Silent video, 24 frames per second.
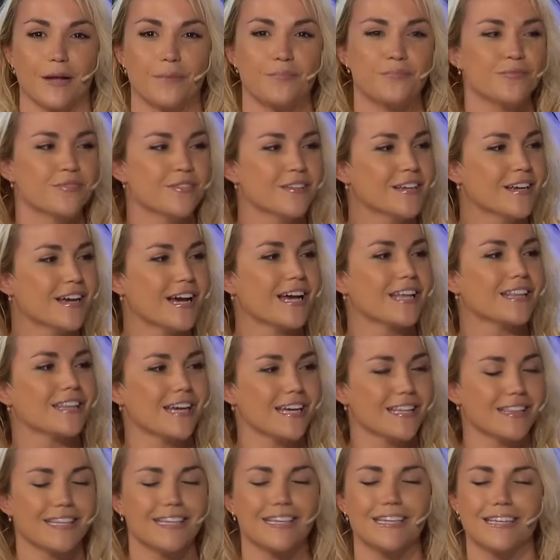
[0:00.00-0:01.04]
not? Cool, yeah. I, th-
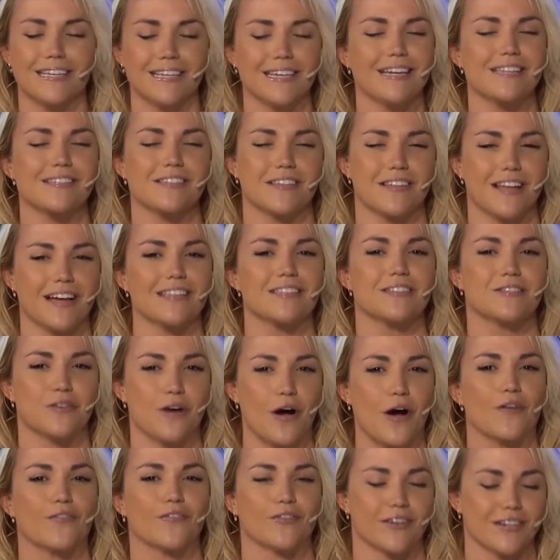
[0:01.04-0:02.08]
I think he has a lot to
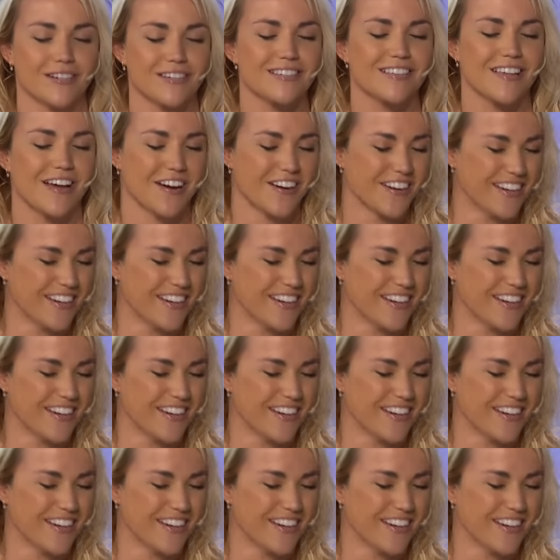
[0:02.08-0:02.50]
offer. So